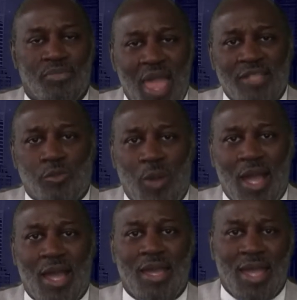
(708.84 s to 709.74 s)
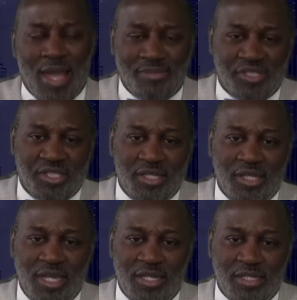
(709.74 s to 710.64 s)
That's why I'm sitting
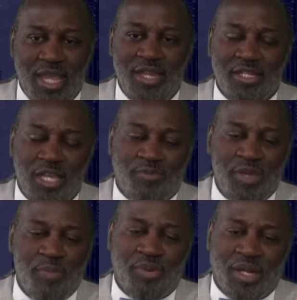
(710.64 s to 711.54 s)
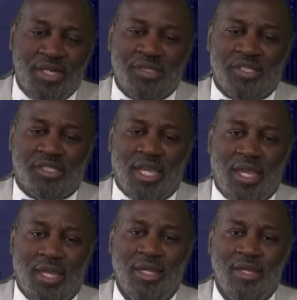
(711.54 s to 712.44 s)
here today, to get people to
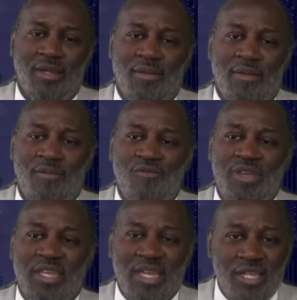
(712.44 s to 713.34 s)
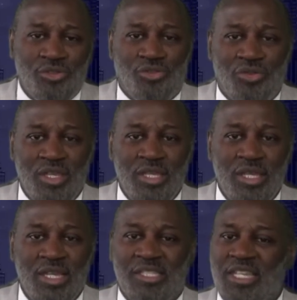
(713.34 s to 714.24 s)
understand reentry
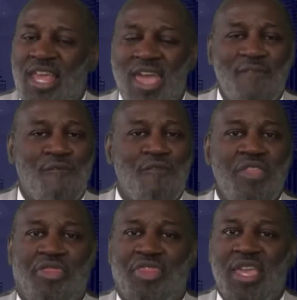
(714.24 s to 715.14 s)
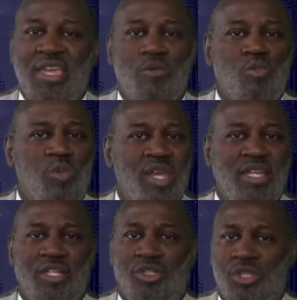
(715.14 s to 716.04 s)
is in everything
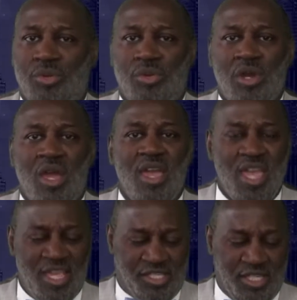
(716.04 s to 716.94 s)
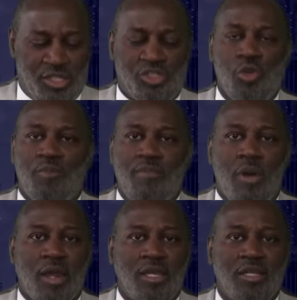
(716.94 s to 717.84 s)
we do. It's in the
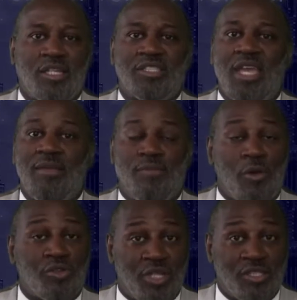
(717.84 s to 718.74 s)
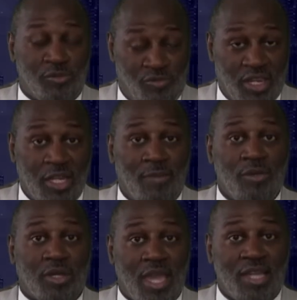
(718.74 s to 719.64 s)
supermarket, because the person that's ringing up
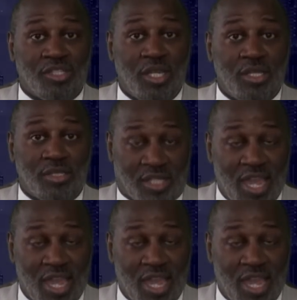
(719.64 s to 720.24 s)
the cashier